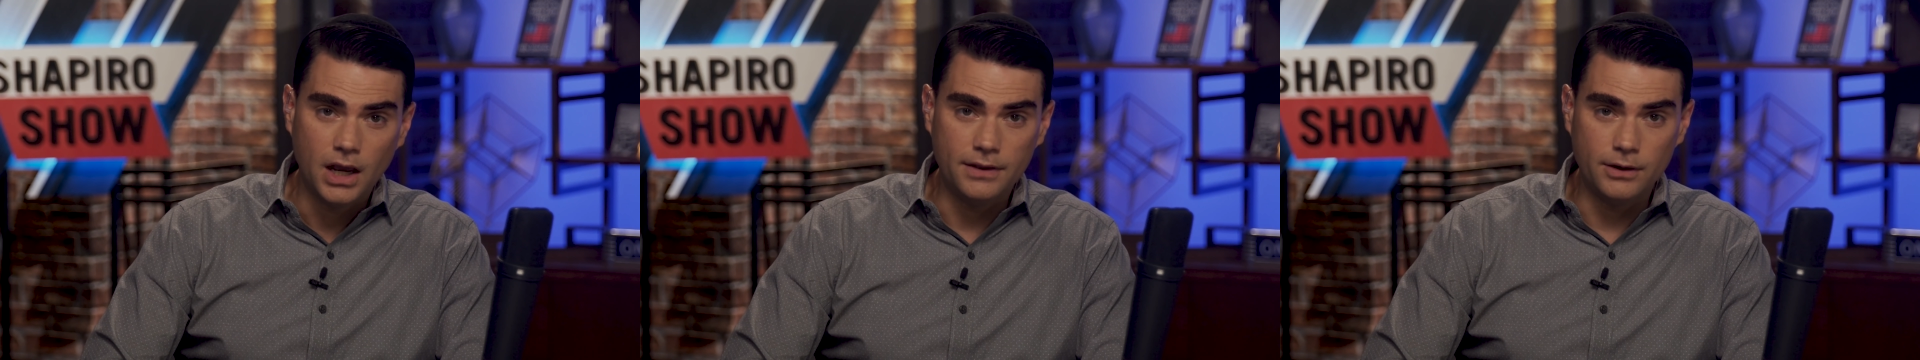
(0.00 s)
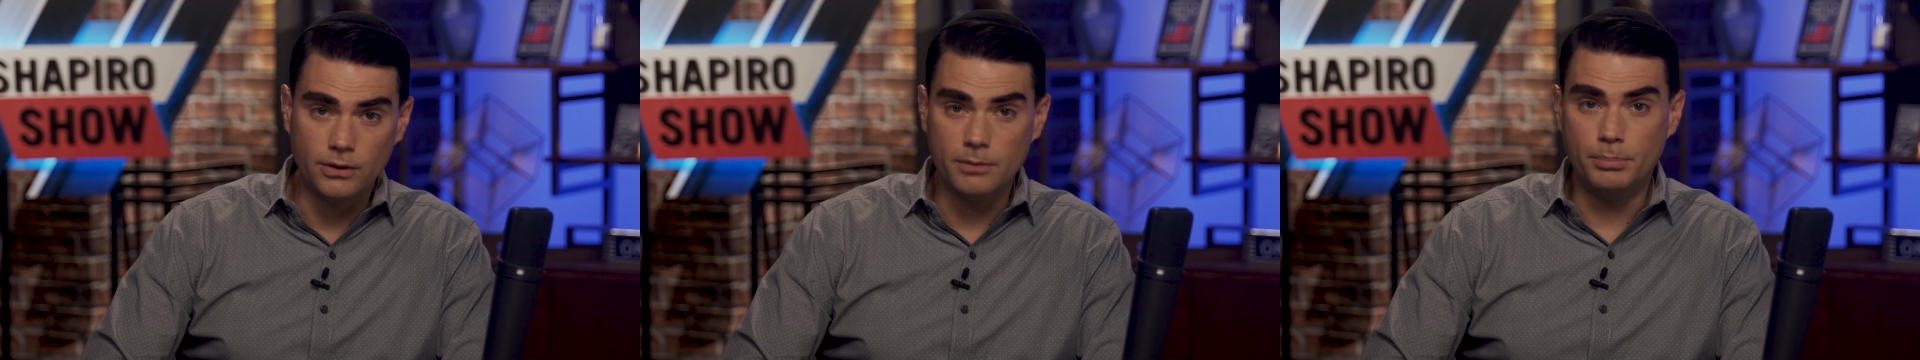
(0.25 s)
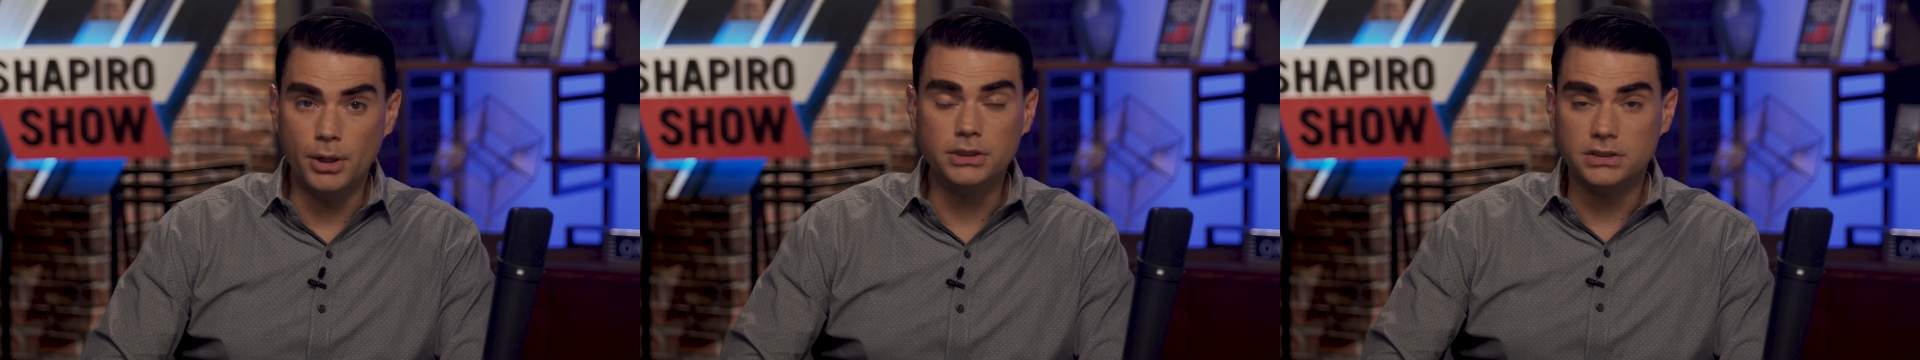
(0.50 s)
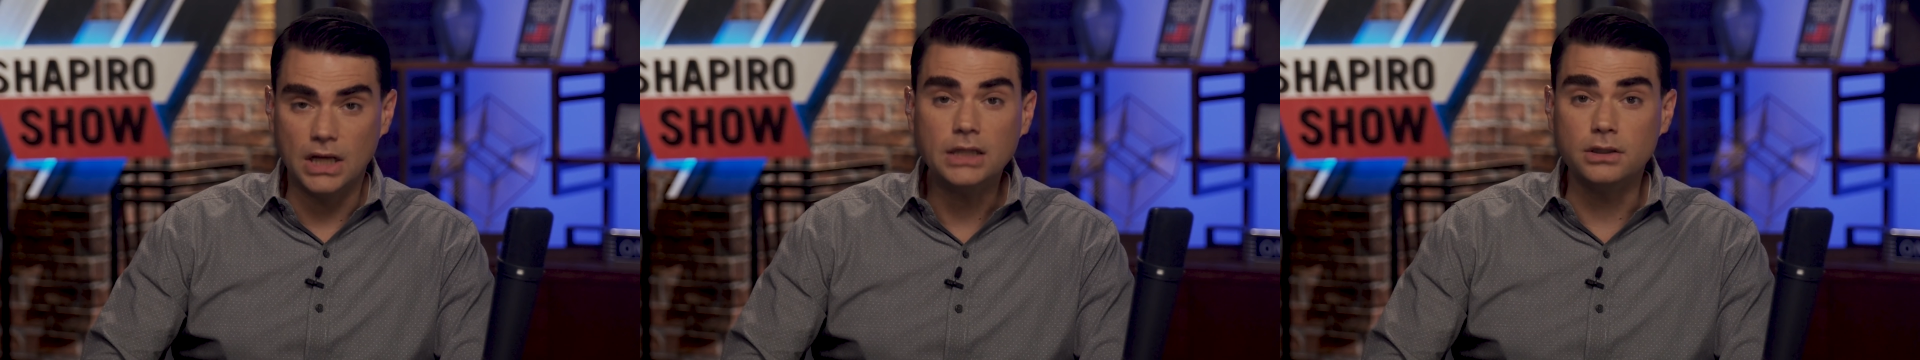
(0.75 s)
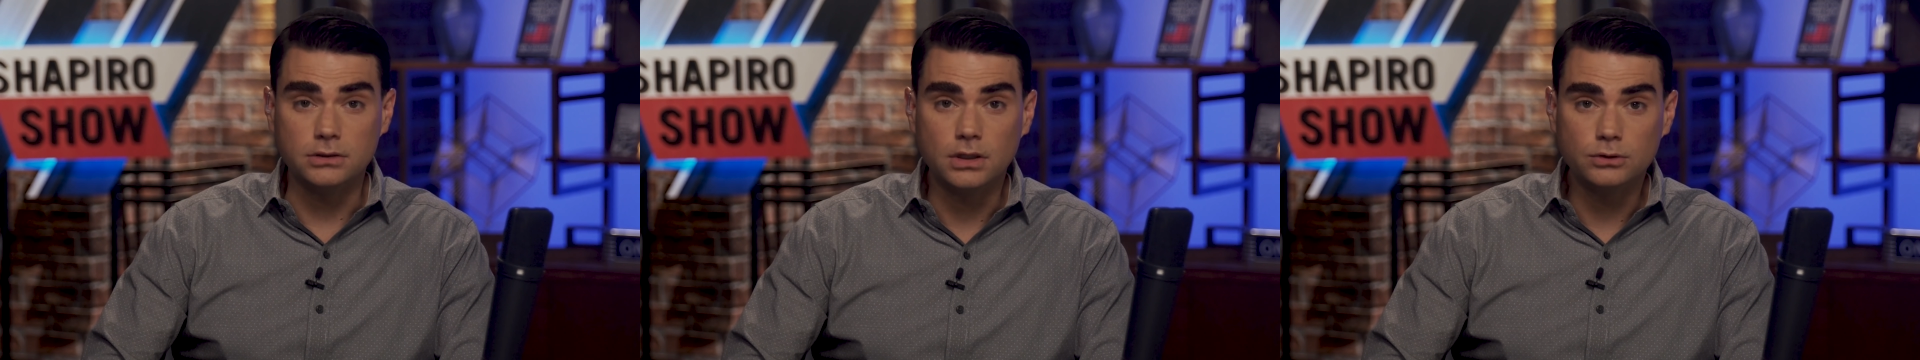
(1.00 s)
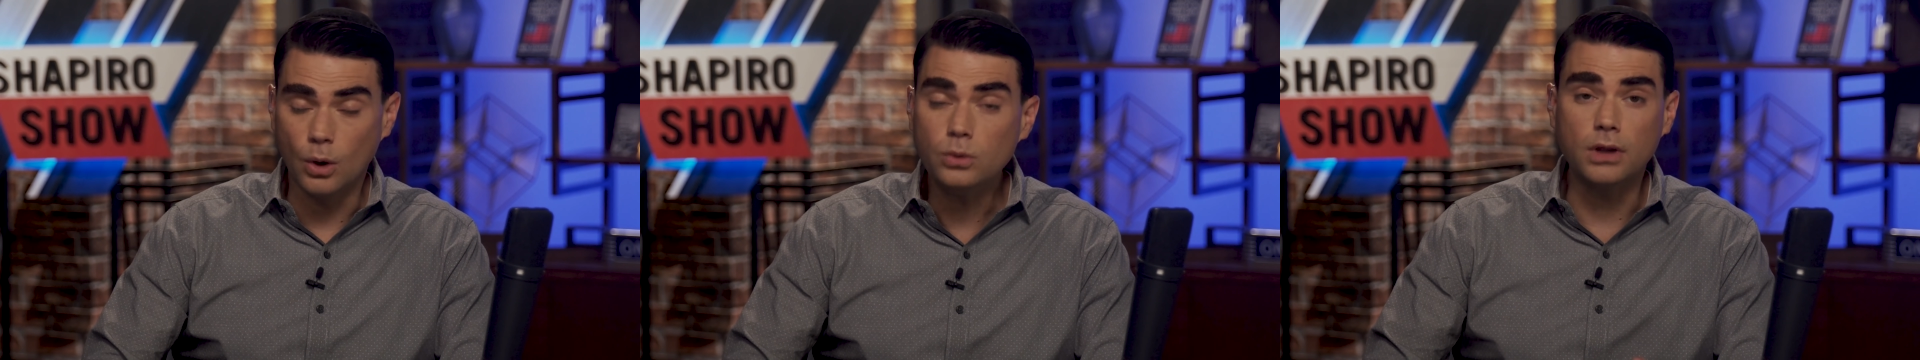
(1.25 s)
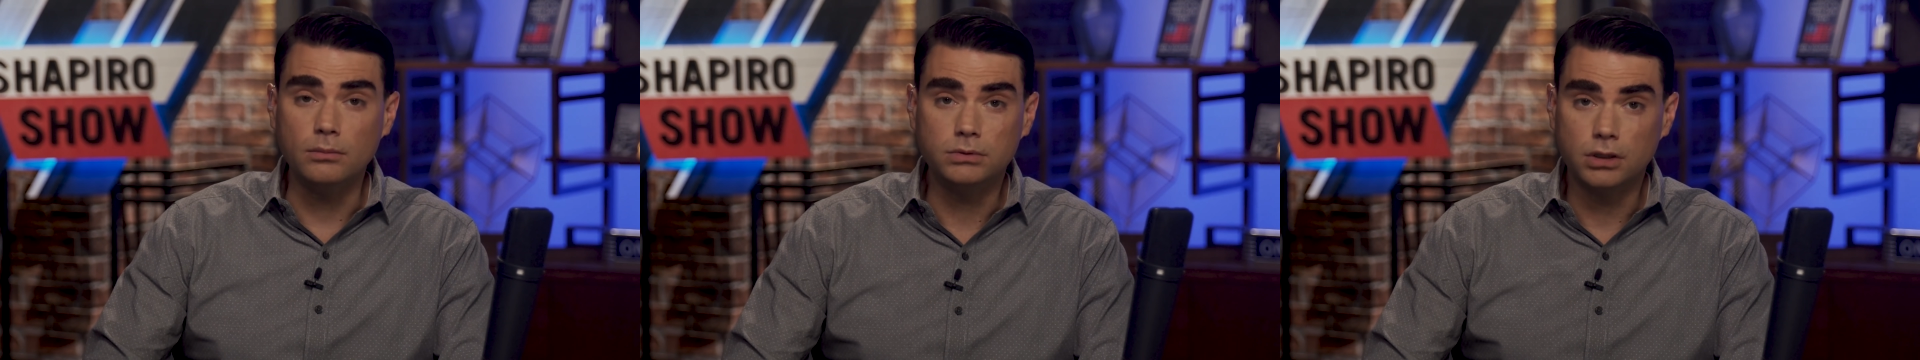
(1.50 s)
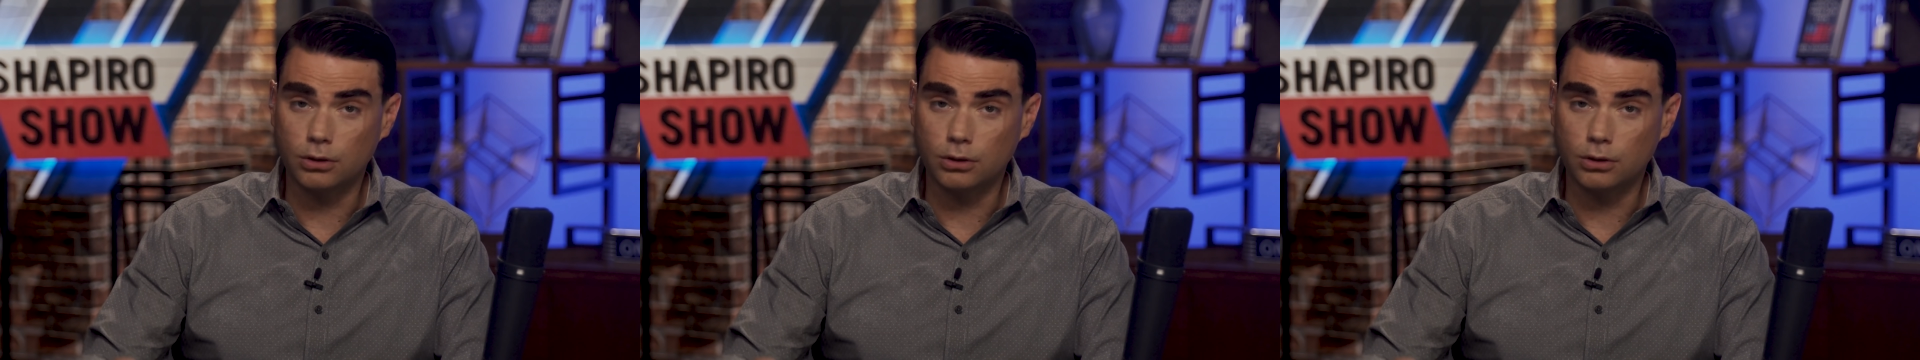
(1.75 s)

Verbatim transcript: And they know that Bernie Sanders told them